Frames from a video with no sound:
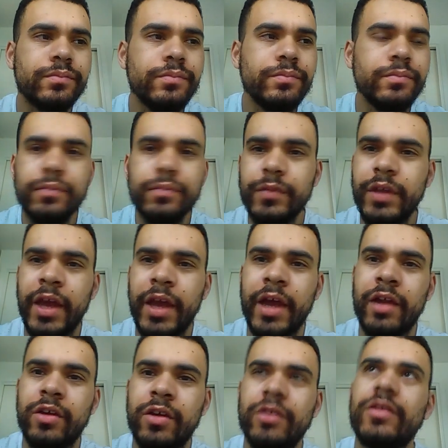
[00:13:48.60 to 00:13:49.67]
Yeah, look,
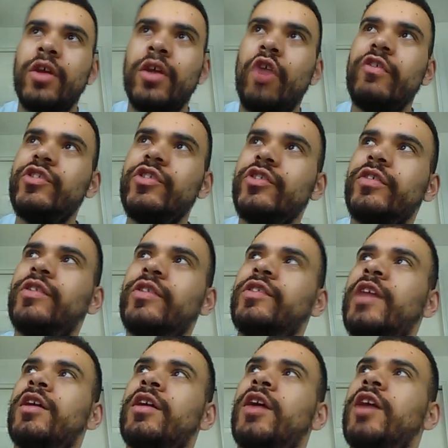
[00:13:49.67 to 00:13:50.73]
the origins of Stellar.
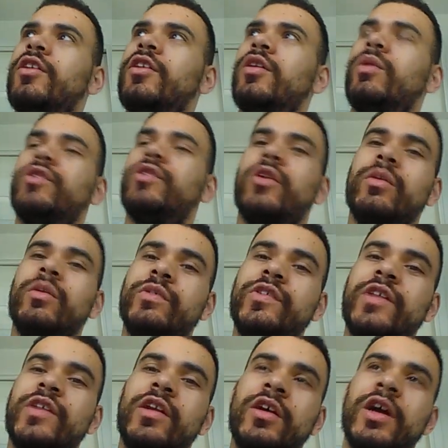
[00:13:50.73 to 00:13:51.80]
I don't know what's going on with Stellar.
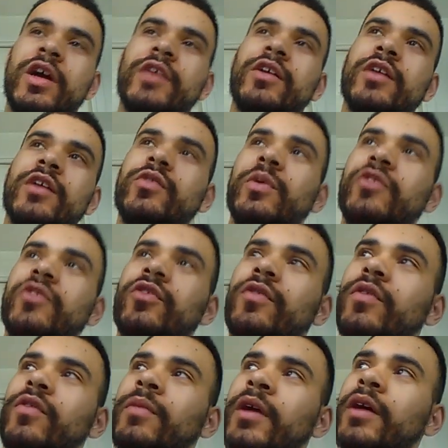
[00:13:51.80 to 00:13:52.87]
I kind of switched off on
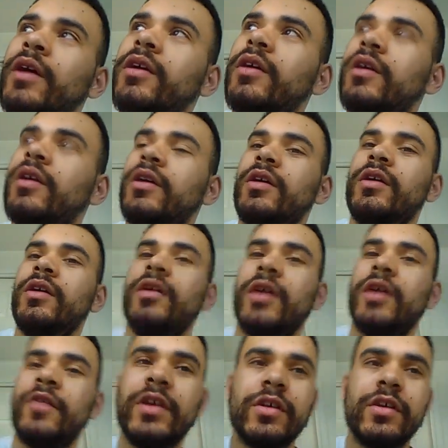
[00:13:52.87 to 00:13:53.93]
that. I think
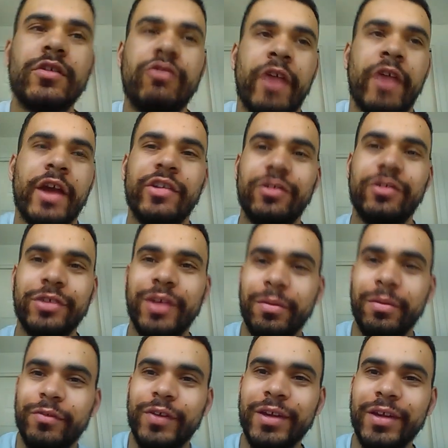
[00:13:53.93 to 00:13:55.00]
it crashed or something.
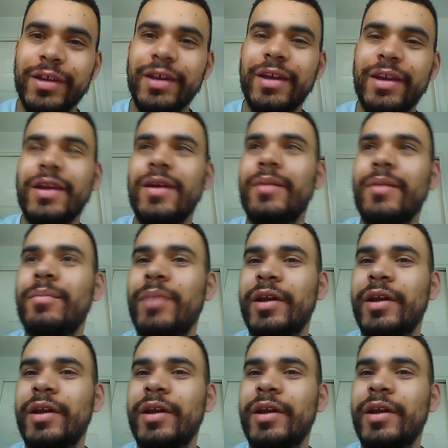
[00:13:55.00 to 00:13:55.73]
But